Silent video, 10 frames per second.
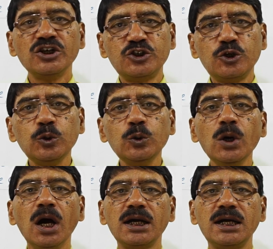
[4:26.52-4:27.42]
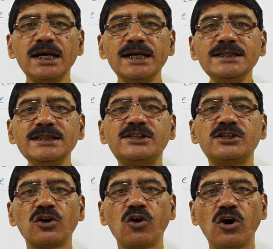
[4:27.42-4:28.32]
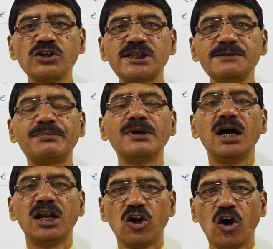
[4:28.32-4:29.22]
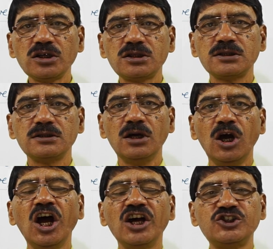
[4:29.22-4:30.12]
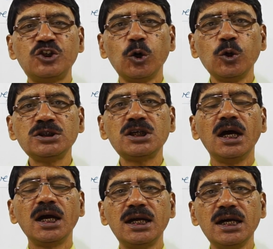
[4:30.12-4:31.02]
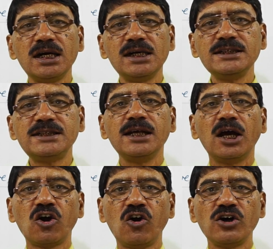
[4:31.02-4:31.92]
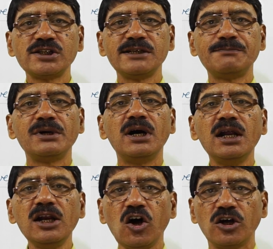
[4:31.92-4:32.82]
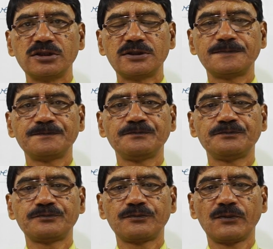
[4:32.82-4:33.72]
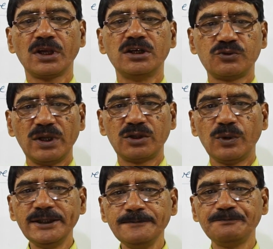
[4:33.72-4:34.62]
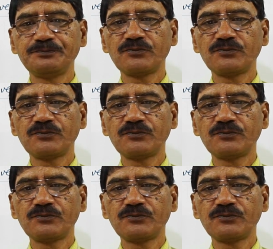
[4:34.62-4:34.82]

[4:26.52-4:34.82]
Do girls gossip a lot? Don't girls gossip a lot? Twelfth one.